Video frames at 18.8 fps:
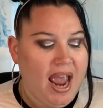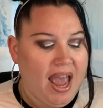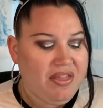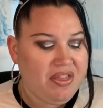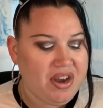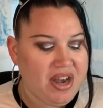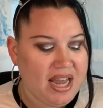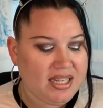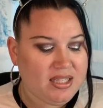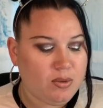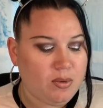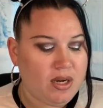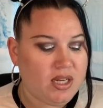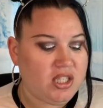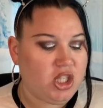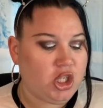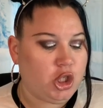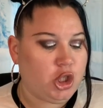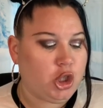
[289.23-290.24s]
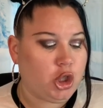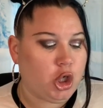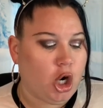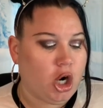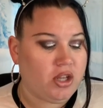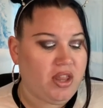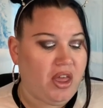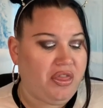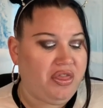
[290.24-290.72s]
The next one is the,
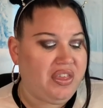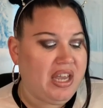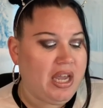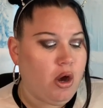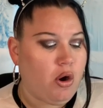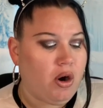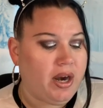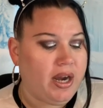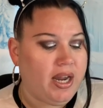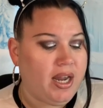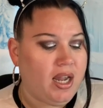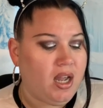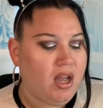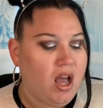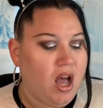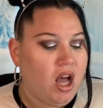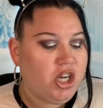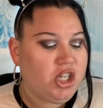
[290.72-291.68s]
char the Theory